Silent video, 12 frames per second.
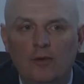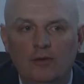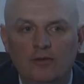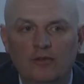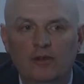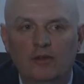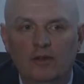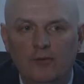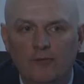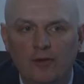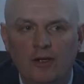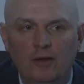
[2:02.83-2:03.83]
is
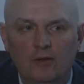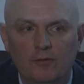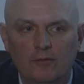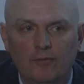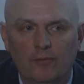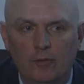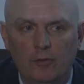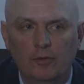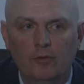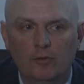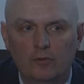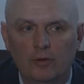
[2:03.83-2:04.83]
significant
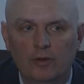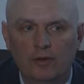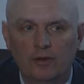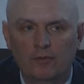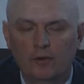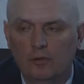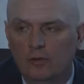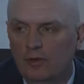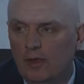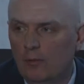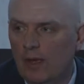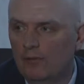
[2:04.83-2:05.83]
further drilled inventory
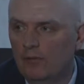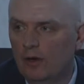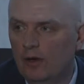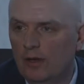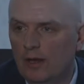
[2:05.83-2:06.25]
that we have not yet